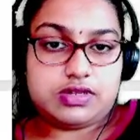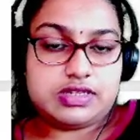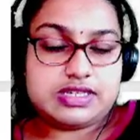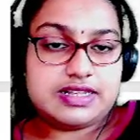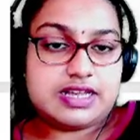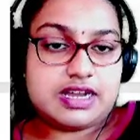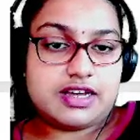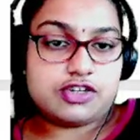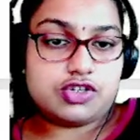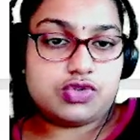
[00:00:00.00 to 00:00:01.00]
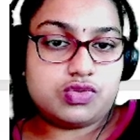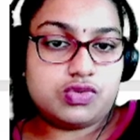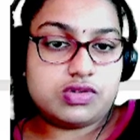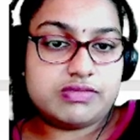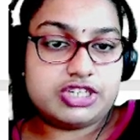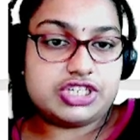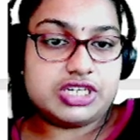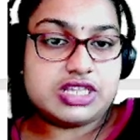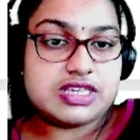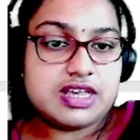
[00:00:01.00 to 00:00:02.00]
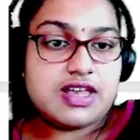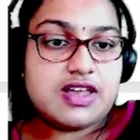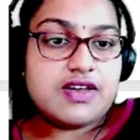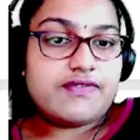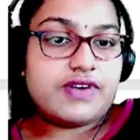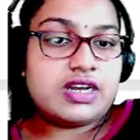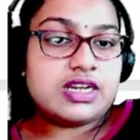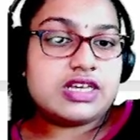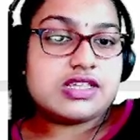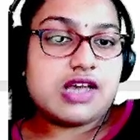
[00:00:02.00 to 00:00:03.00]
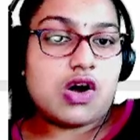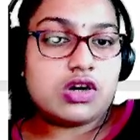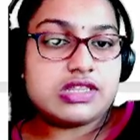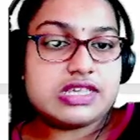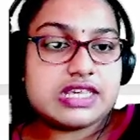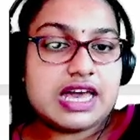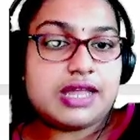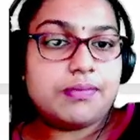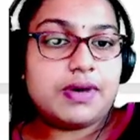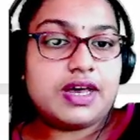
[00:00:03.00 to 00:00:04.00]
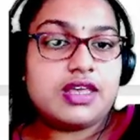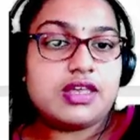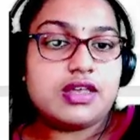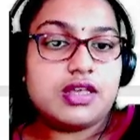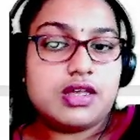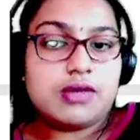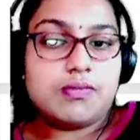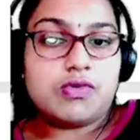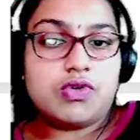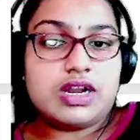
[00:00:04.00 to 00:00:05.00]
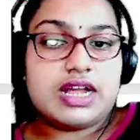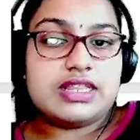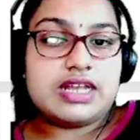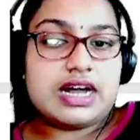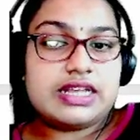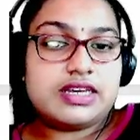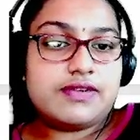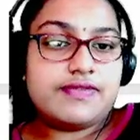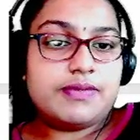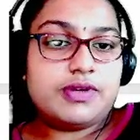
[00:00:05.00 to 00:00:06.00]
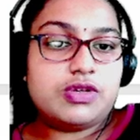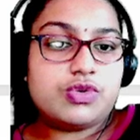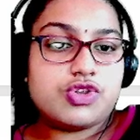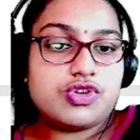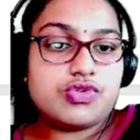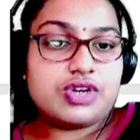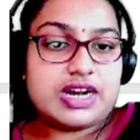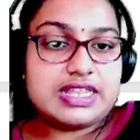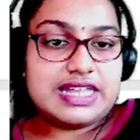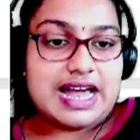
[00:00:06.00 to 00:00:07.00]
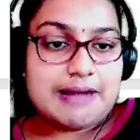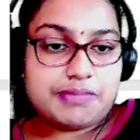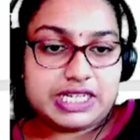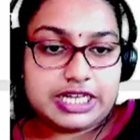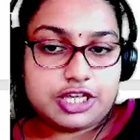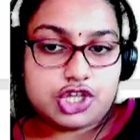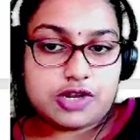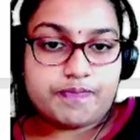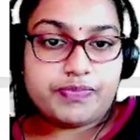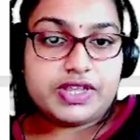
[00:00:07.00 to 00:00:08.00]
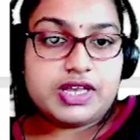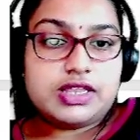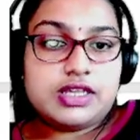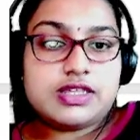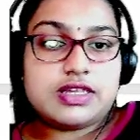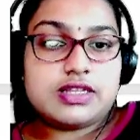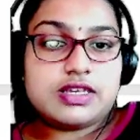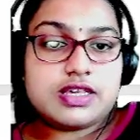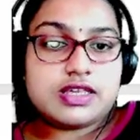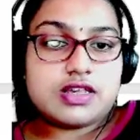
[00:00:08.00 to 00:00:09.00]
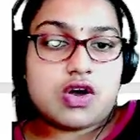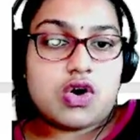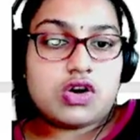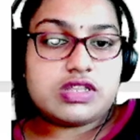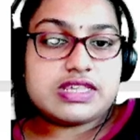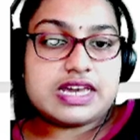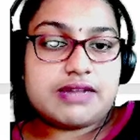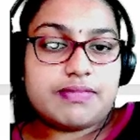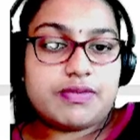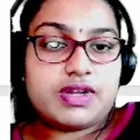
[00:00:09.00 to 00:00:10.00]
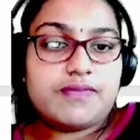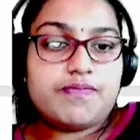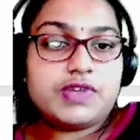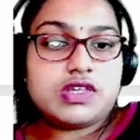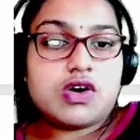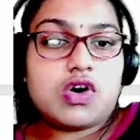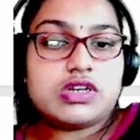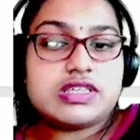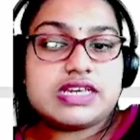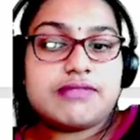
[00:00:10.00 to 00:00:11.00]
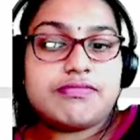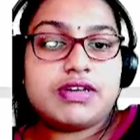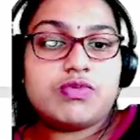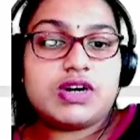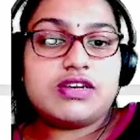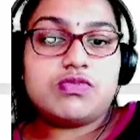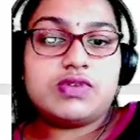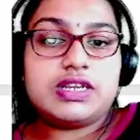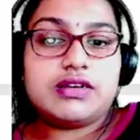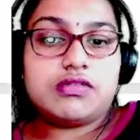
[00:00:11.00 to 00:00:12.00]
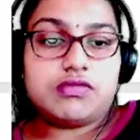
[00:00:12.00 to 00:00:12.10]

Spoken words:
say there are two machines. One is hot standby mode and the other will be used to run the application. This is the hot standby one. This hot standby one will